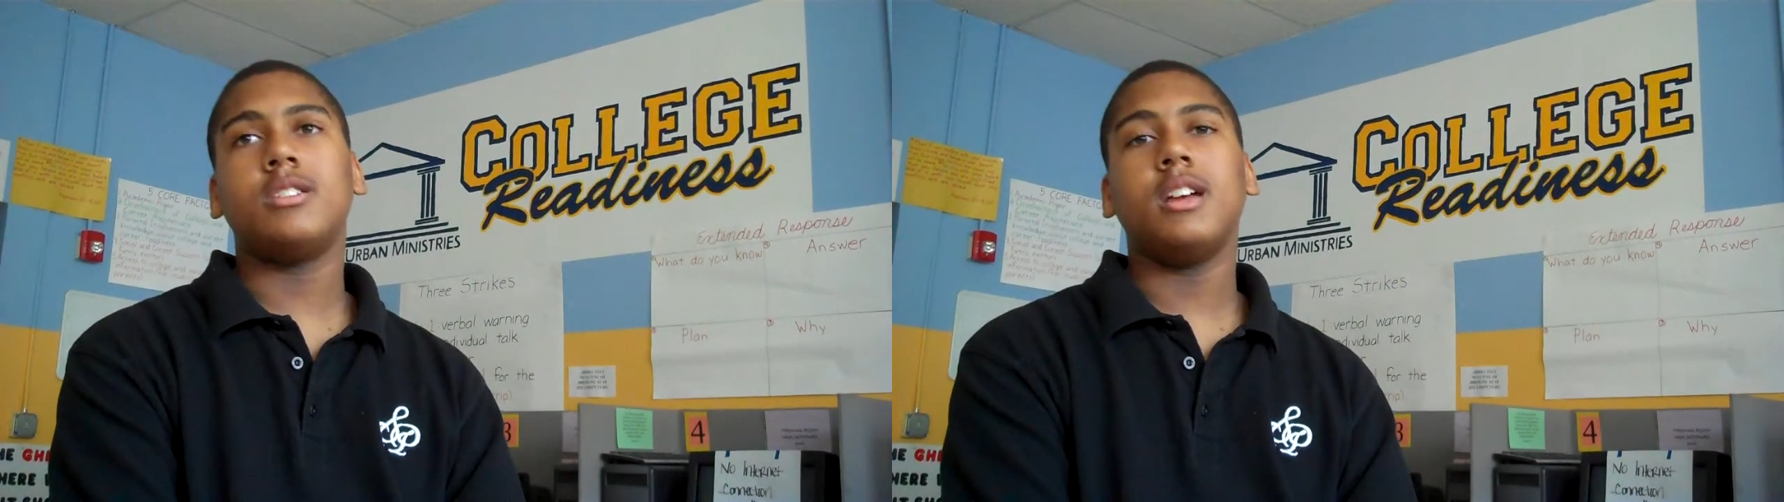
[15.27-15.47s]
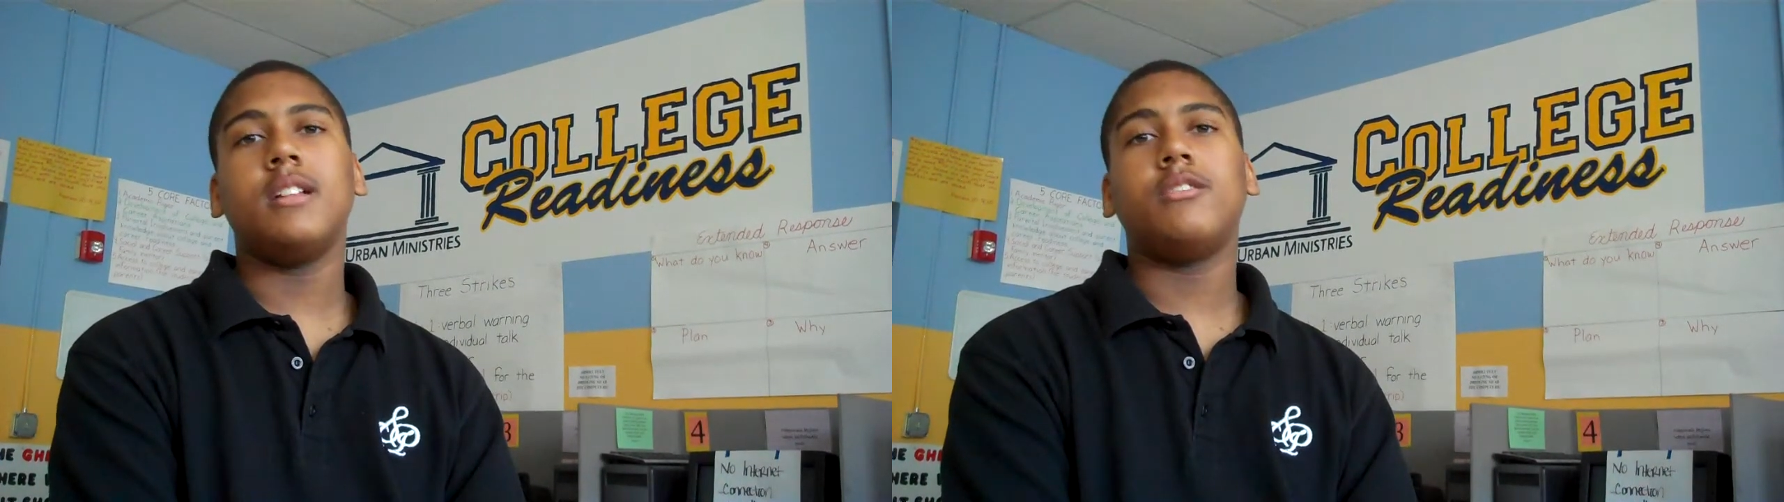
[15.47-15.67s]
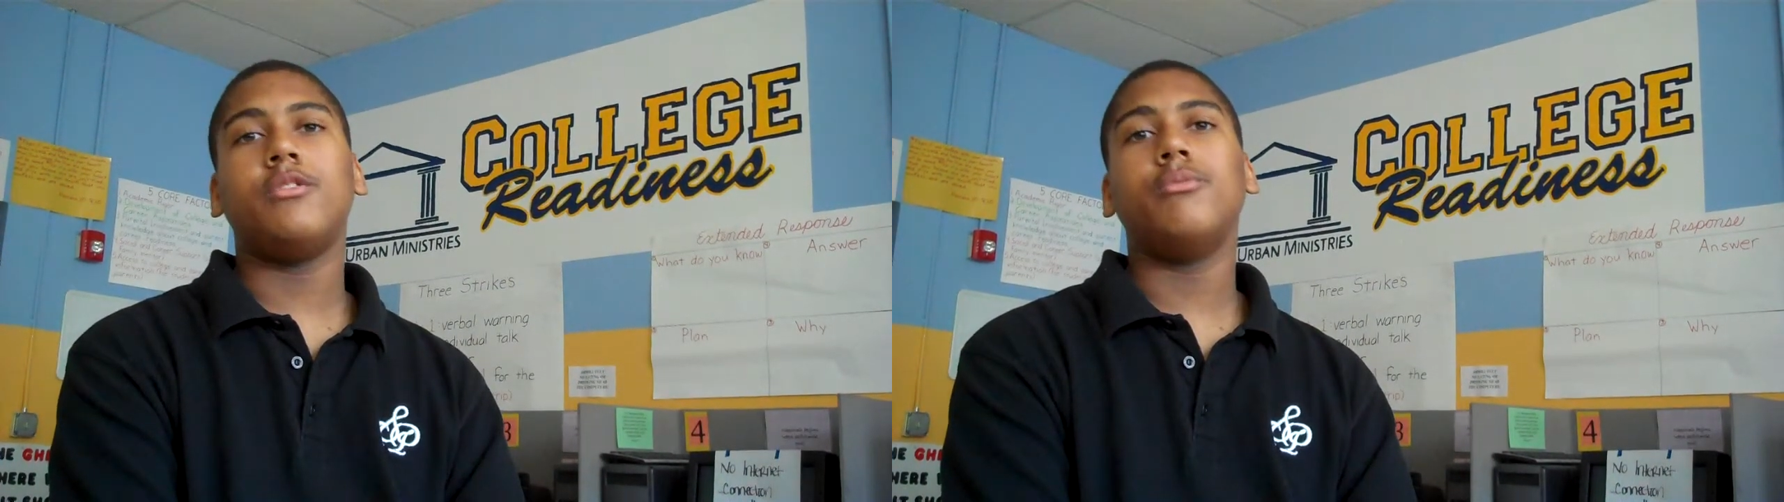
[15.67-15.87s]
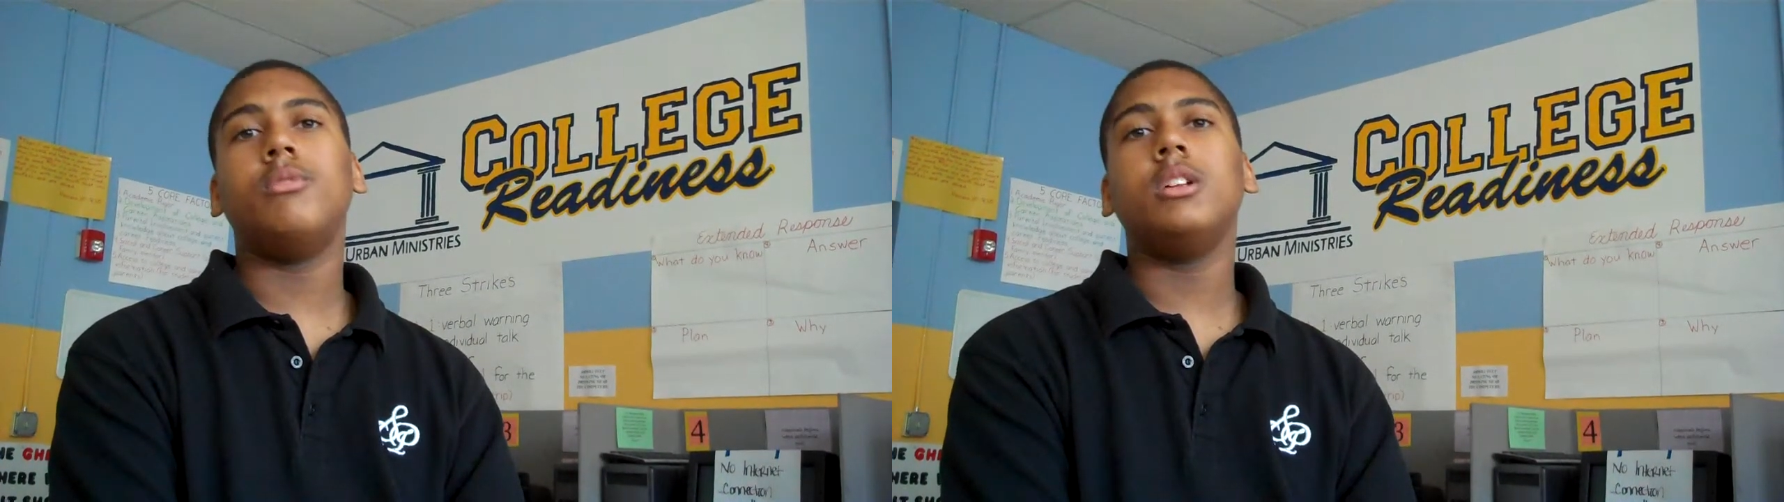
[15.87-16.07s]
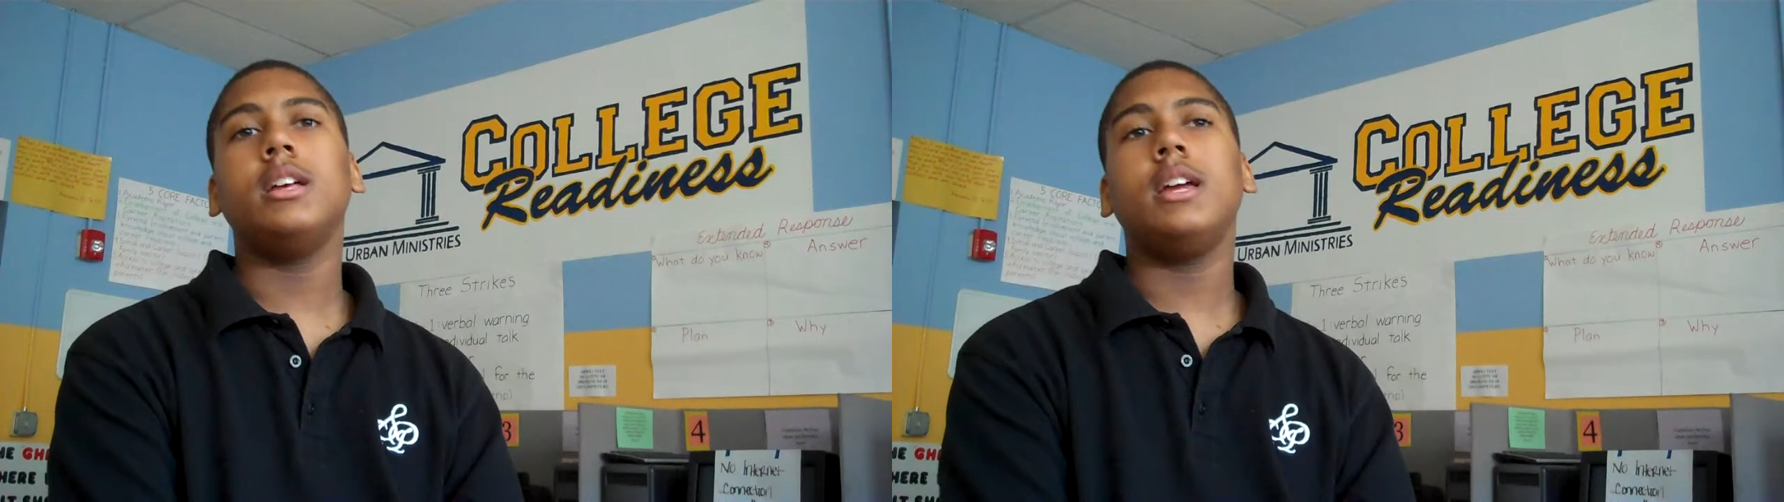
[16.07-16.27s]
chance to
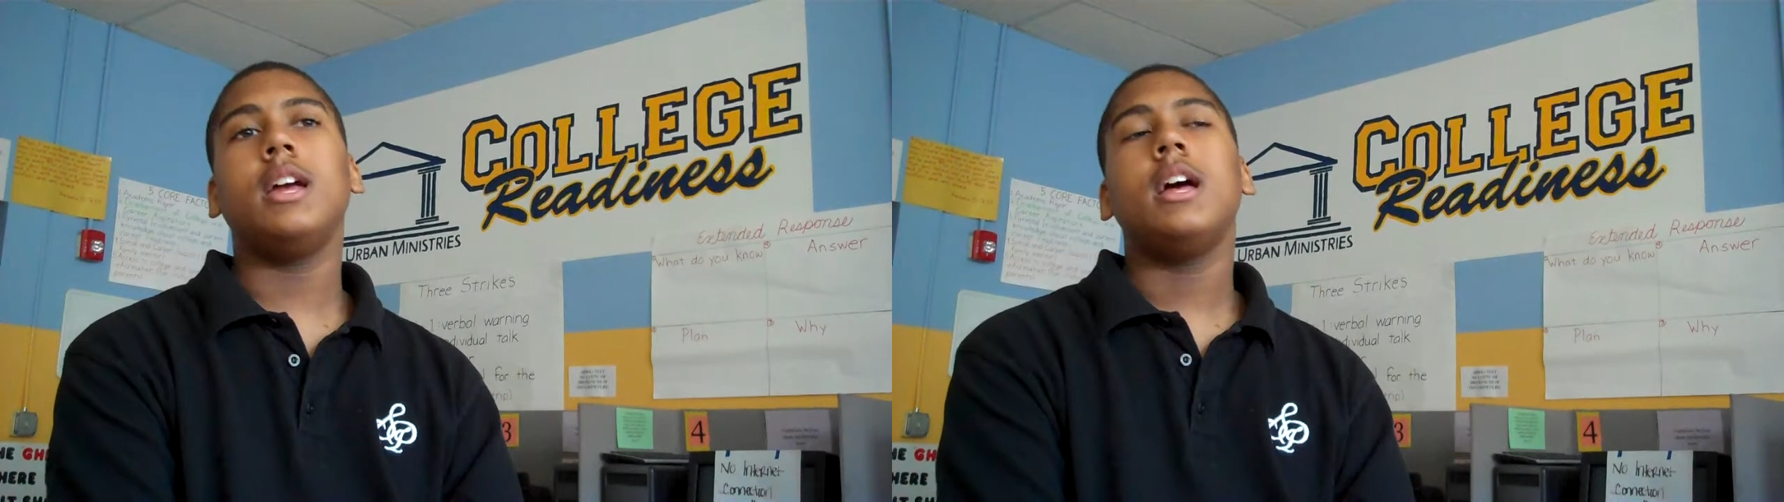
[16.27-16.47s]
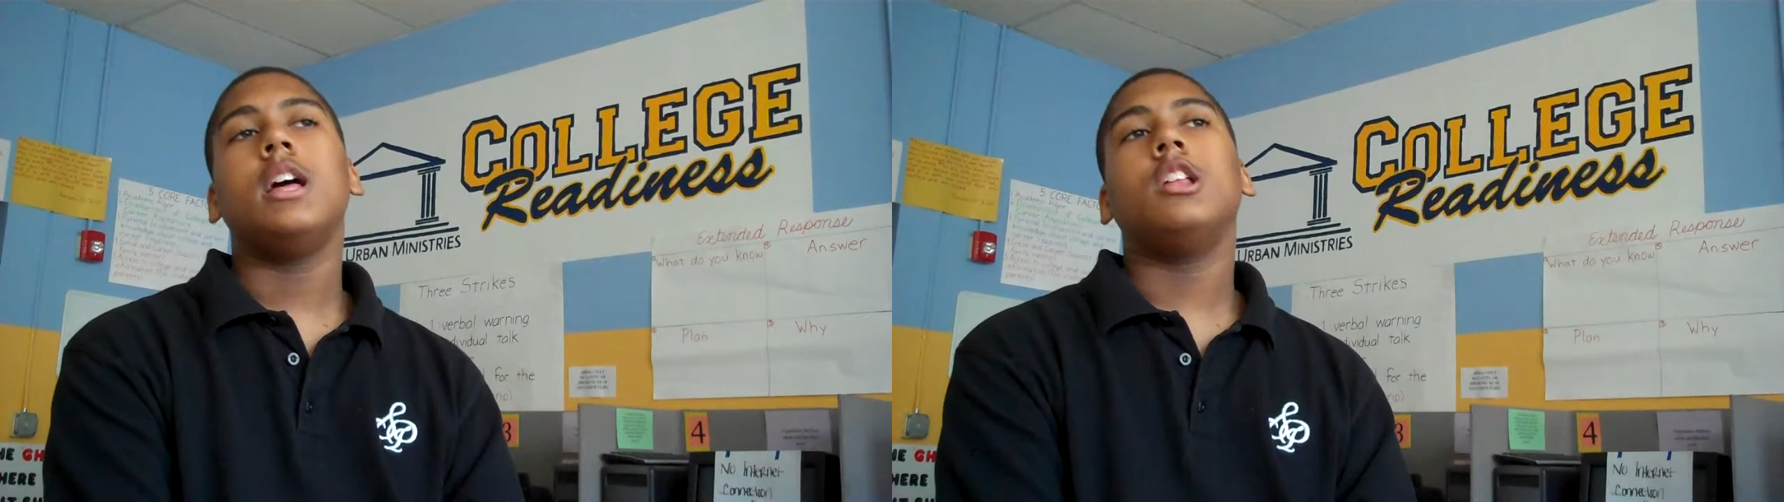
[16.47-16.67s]
really